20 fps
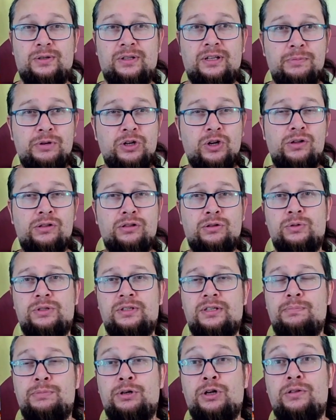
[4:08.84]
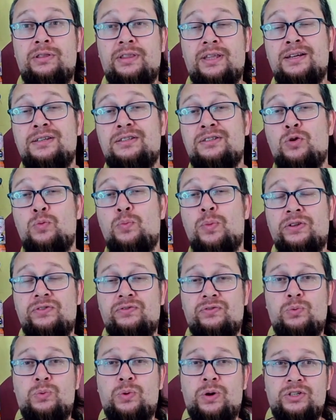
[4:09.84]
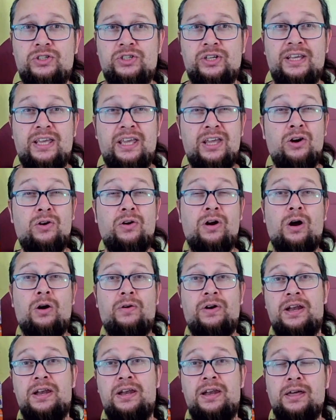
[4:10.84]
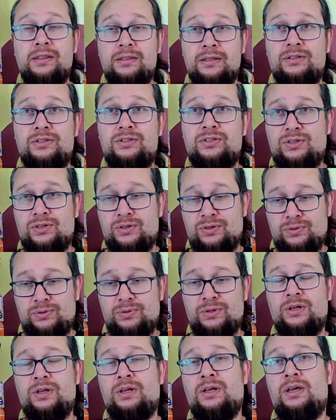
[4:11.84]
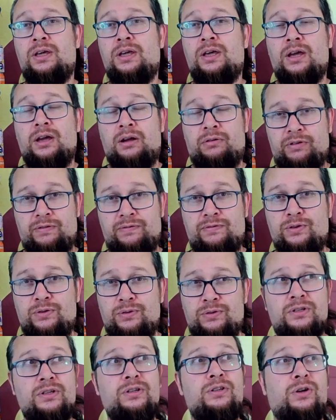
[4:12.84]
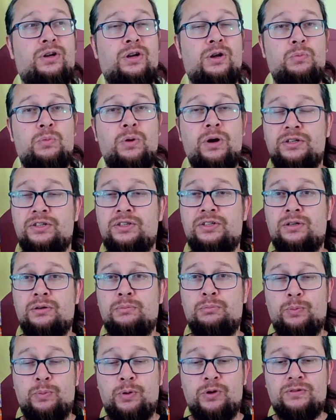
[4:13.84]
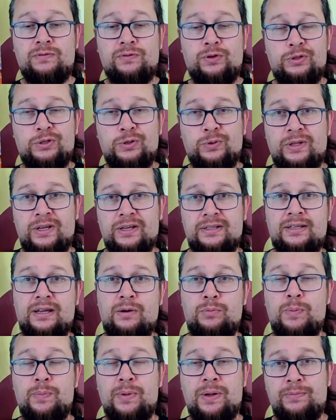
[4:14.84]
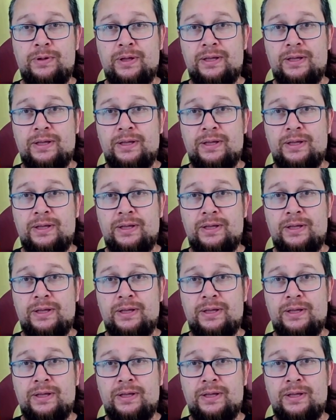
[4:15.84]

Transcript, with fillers: Let me know your thoughts down below. Thanks so much for watching. Here are another two reviews you can watch, but most of all, until next time, remember,